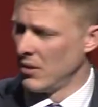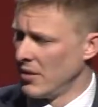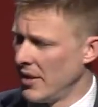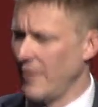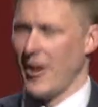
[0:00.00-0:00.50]

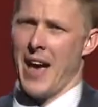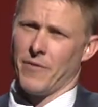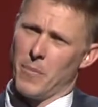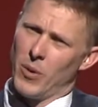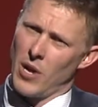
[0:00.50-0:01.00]
If you have
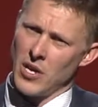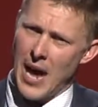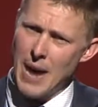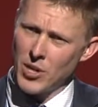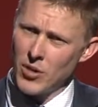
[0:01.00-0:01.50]
to build a
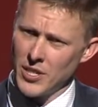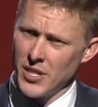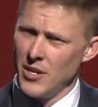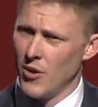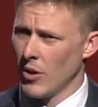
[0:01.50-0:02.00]
harbour crossing,
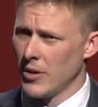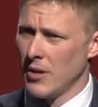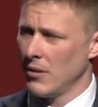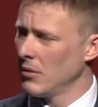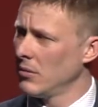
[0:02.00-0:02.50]
you're on the
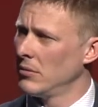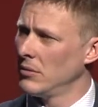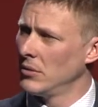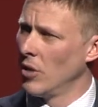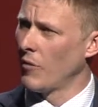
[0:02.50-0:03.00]

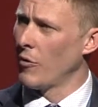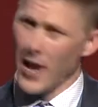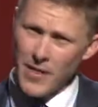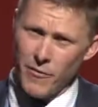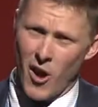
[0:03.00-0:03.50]
hook for
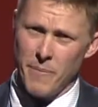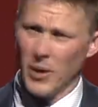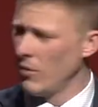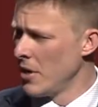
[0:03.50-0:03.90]
another $5 billion.